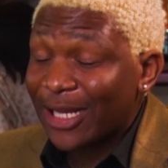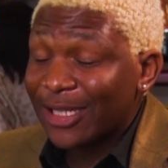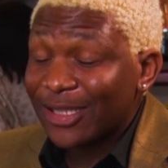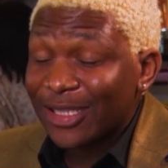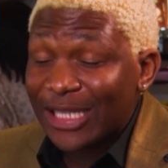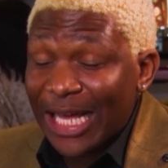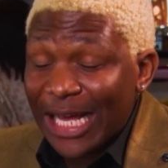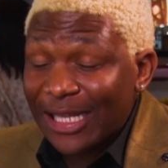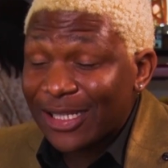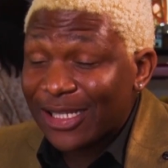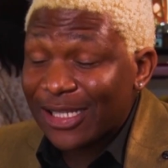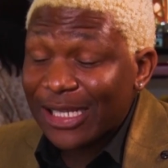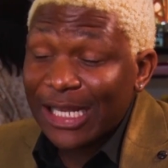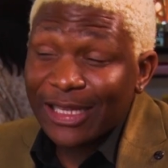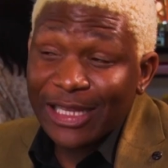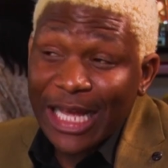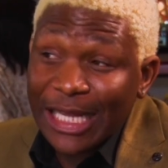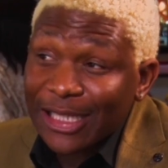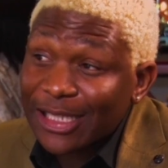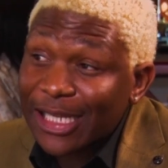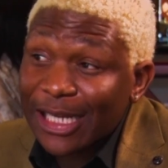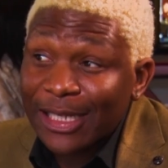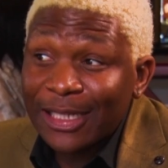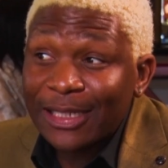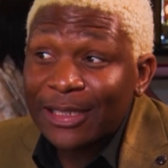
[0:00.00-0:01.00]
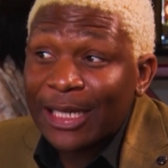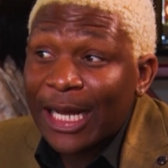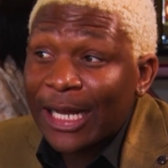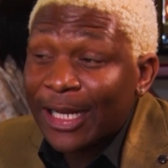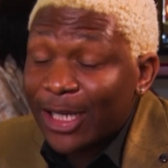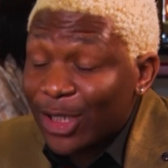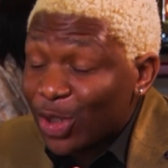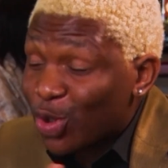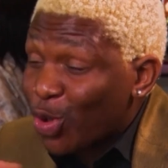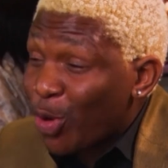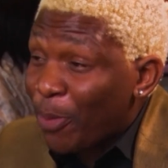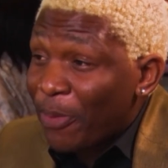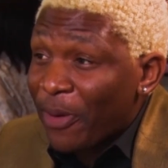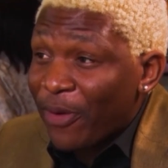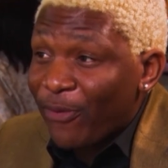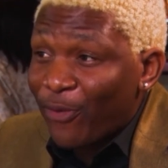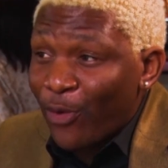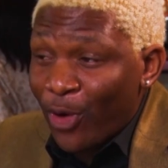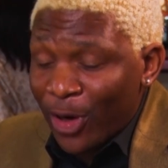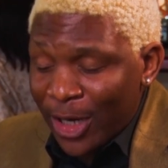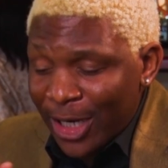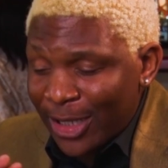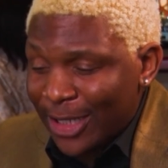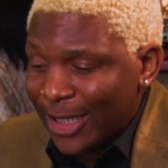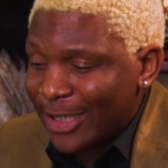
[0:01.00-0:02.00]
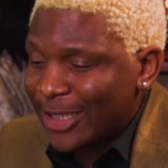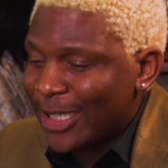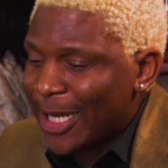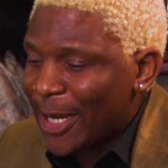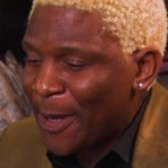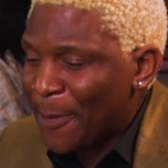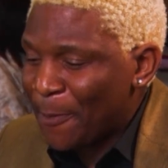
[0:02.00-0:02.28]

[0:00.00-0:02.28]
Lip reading: That's a topic for another day.